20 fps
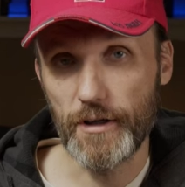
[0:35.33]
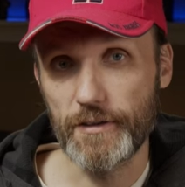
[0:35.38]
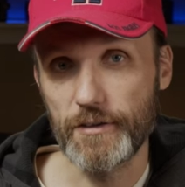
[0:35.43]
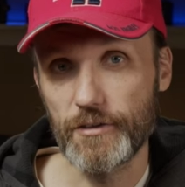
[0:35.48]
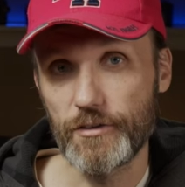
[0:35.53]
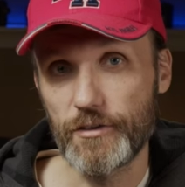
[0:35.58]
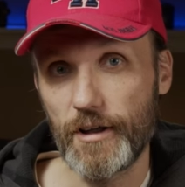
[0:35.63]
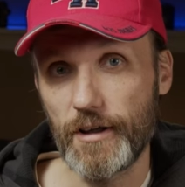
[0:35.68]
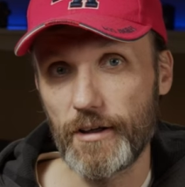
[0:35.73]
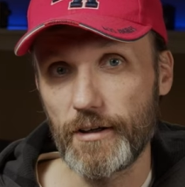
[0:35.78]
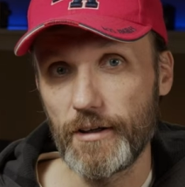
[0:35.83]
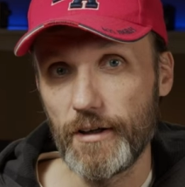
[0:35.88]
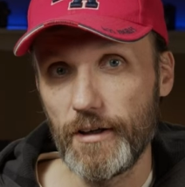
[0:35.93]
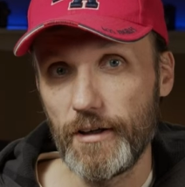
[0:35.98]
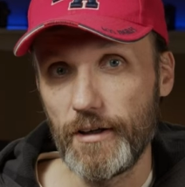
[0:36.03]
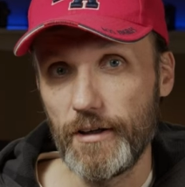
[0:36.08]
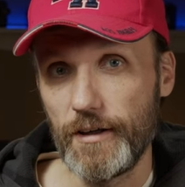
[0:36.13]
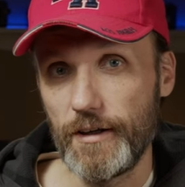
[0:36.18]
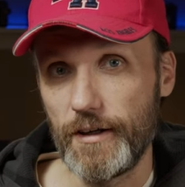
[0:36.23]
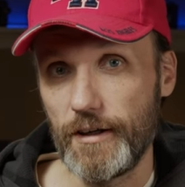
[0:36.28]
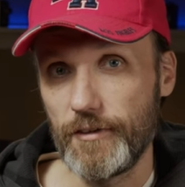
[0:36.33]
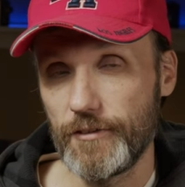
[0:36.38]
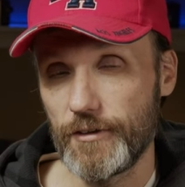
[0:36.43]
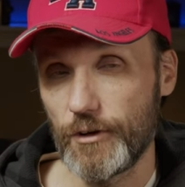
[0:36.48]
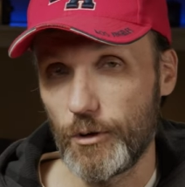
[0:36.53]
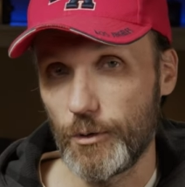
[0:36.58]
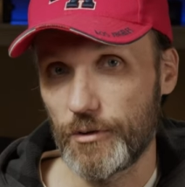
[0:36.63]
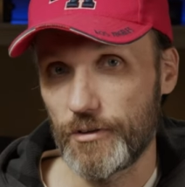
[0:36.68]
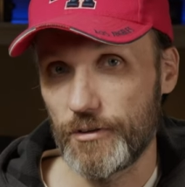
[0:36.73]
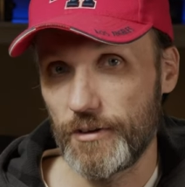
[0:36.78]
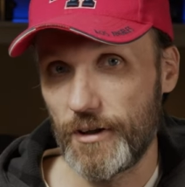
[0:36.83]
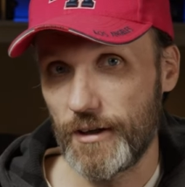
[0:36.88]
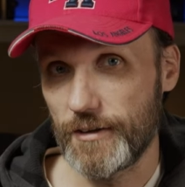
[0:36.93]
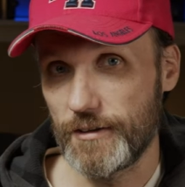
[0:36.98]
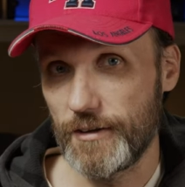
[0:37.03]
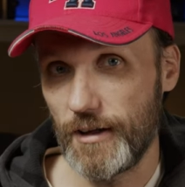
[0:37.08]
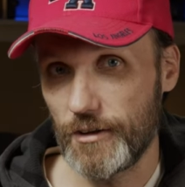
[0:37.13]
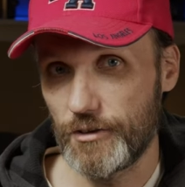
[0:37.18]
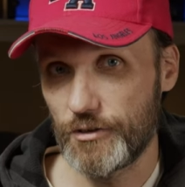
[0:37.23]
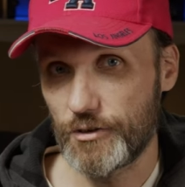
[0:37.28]
it is that even though it's not a
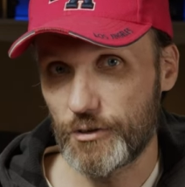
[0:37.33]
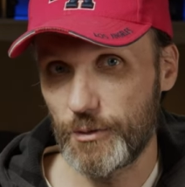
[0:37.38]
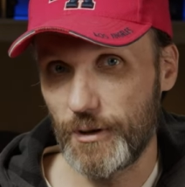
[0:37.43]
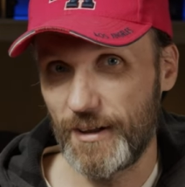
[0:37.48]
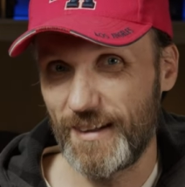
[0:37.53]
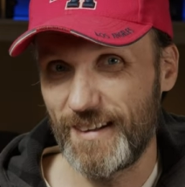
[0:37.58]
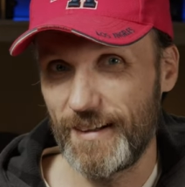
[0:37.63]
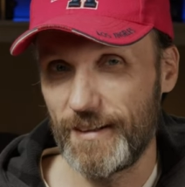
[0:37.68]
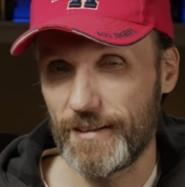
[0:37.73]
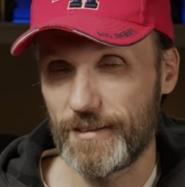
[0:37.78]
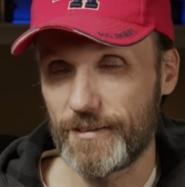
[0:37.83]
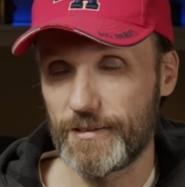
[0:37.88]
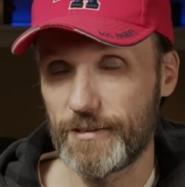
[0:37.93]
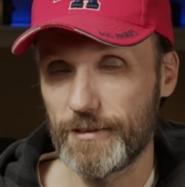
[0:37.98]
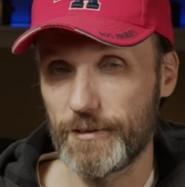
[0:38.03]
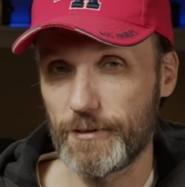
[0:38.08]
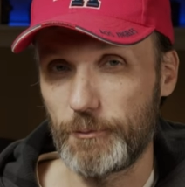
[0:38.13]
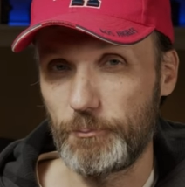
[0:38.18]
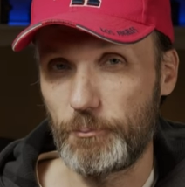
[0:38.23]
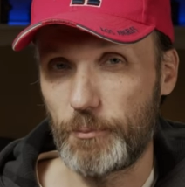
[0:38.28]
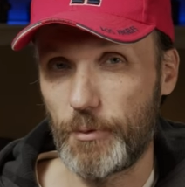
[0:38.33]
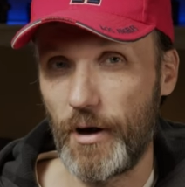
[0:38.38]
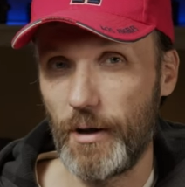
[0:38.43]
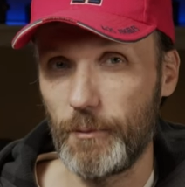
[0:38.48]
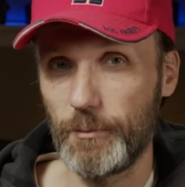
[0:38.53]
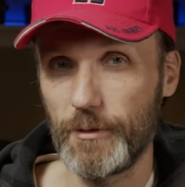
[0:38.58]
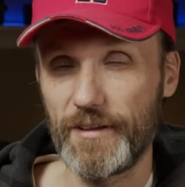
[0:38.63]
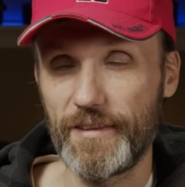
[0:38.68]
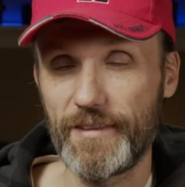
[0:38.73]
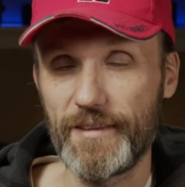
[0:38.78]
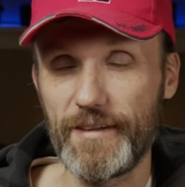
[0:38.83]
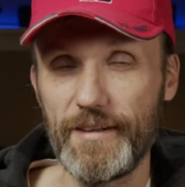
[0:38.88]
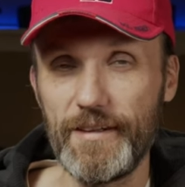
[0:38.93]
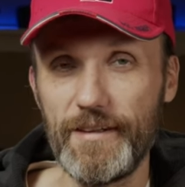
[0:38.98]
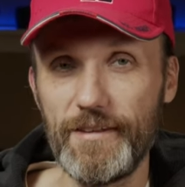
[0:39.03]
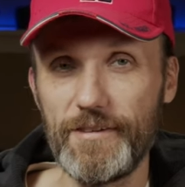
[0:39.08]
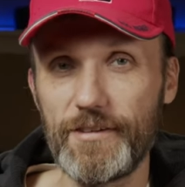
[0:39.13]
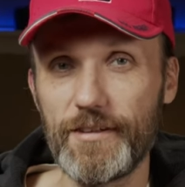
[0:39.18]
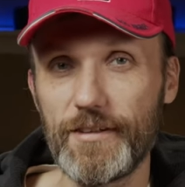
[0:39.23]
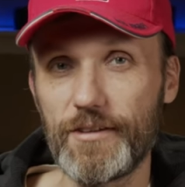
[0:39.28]
touchscreen, it's probably the
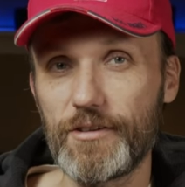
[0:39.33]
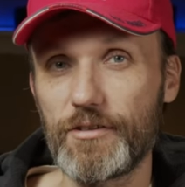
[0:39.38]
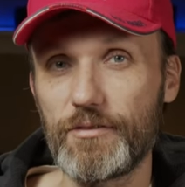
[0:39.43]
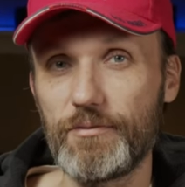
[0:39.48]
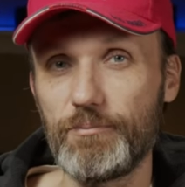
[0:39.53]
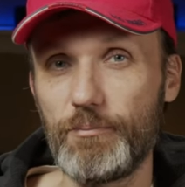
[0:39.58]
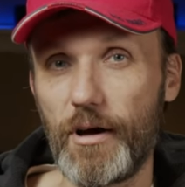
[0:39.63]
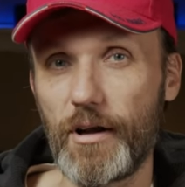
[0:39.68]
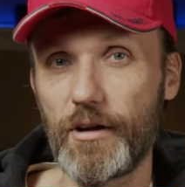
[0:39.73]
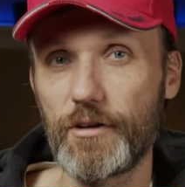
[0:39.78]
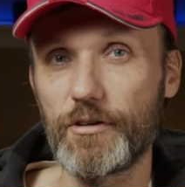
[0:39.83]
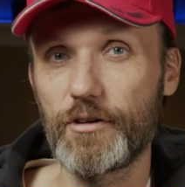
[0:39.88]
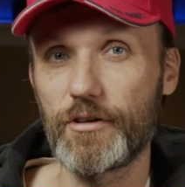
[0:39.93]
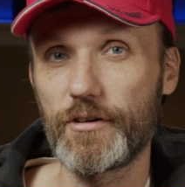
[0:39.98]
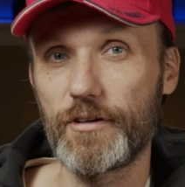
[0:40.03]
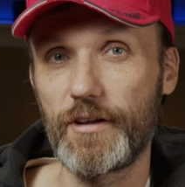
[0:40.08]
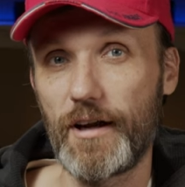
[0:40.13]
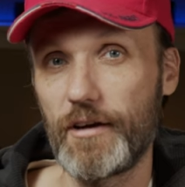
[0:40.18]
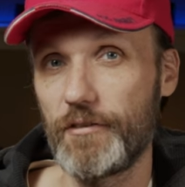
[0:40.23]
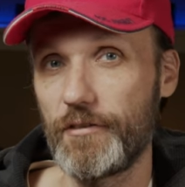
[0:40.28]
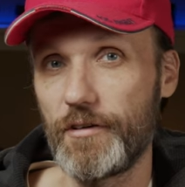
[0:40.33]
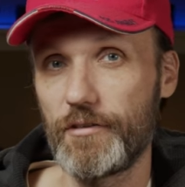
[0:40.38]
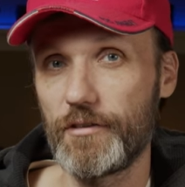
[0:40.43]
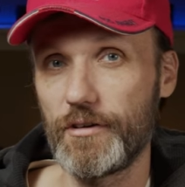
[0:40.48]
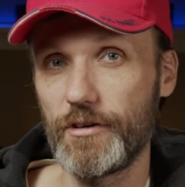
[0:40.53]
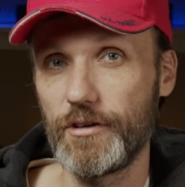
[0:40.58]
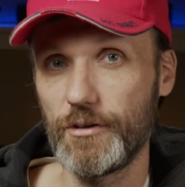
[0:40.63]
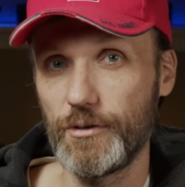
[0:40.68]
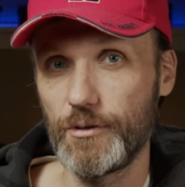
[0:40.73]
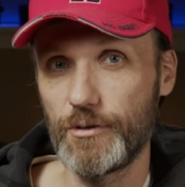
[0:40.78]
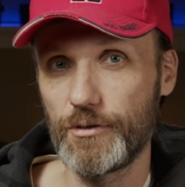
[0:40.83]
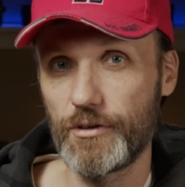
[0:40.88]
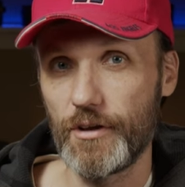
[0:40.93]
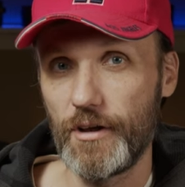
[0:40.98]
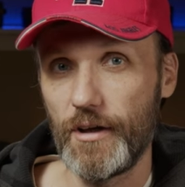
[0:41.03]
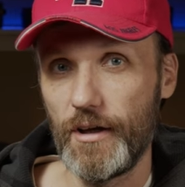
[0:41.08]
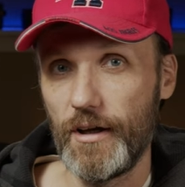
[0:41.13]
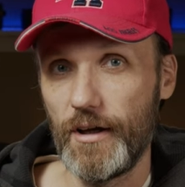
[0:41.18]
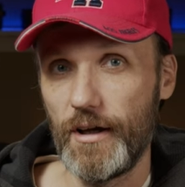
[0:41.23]
easiest monitor that I've ever used